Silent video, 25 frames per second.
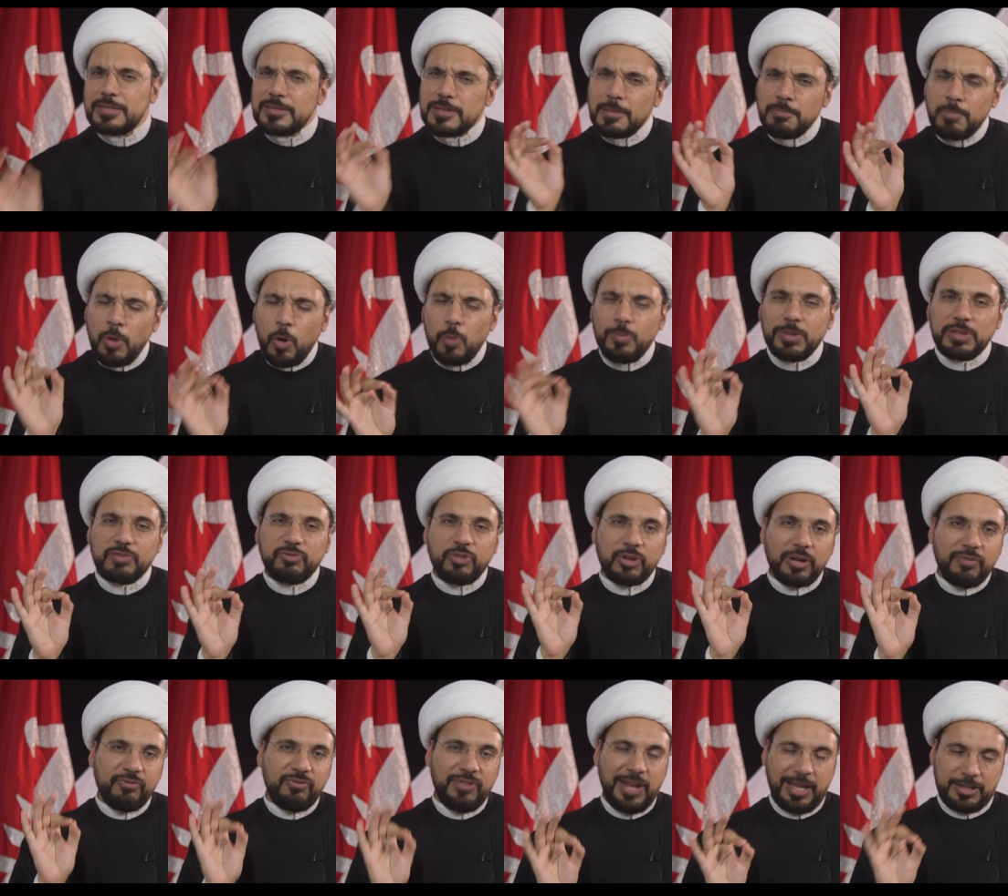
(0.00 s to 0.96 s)
is a moment for
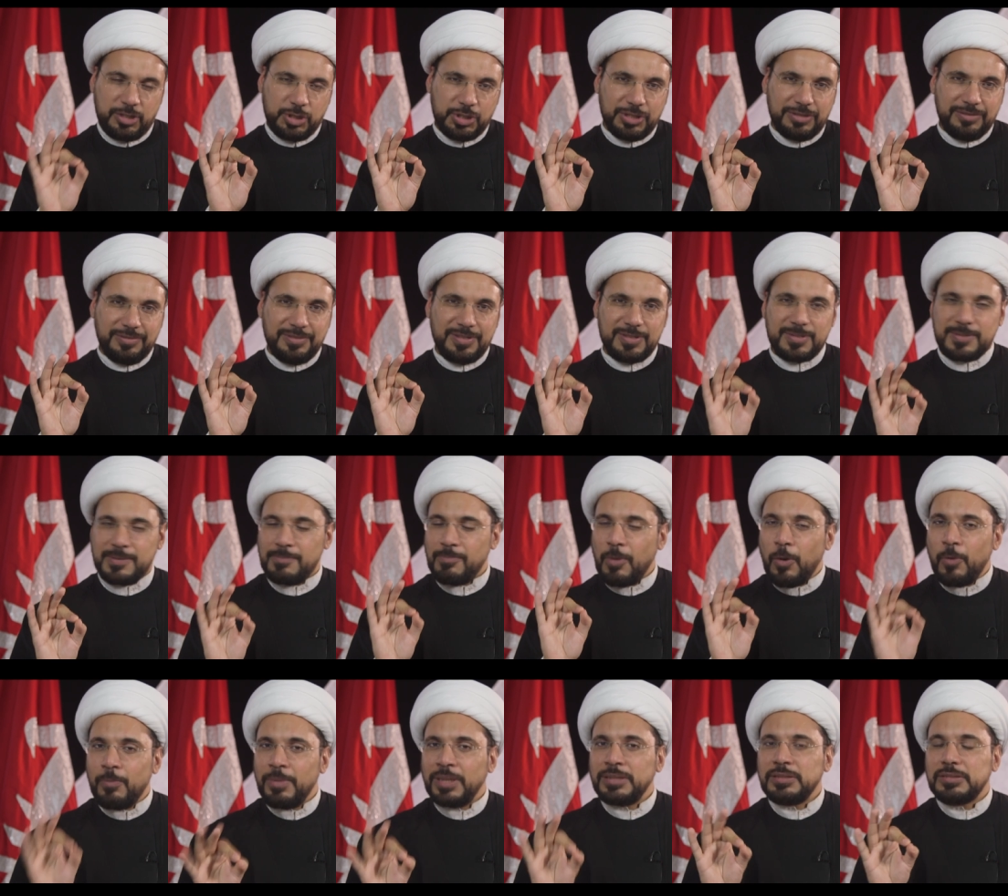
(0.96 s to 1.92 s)
reflection. It's a
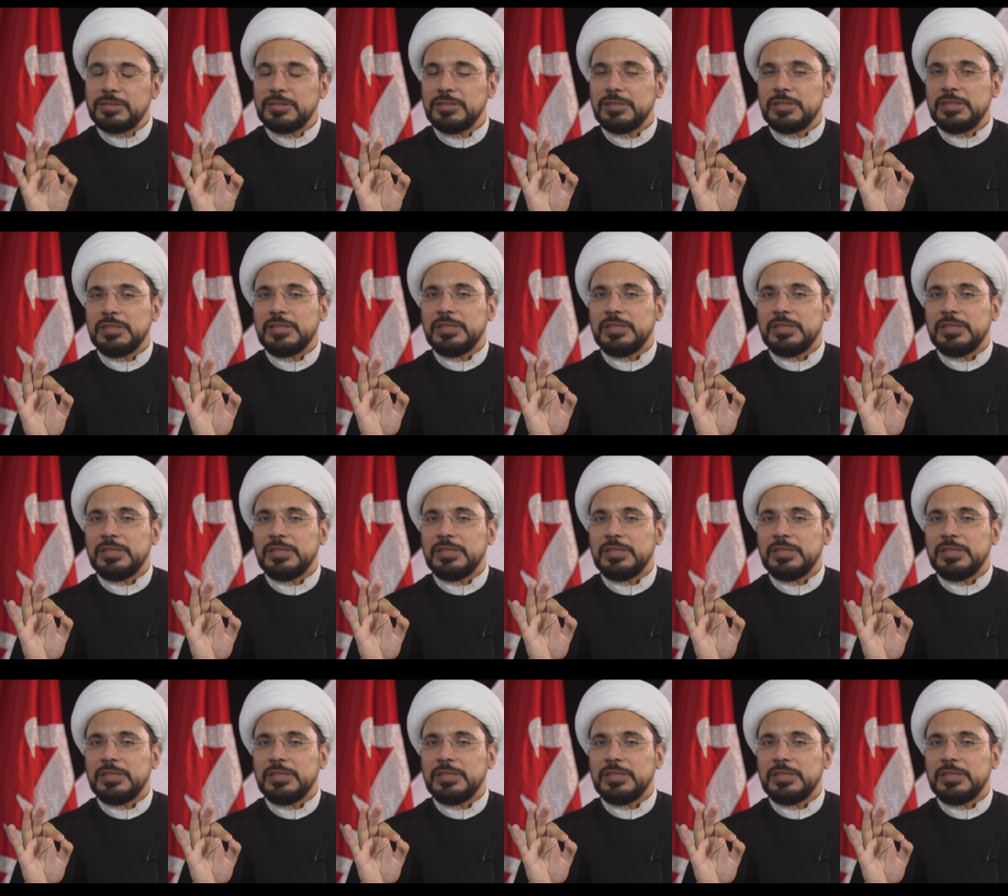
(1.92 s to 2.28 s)
moment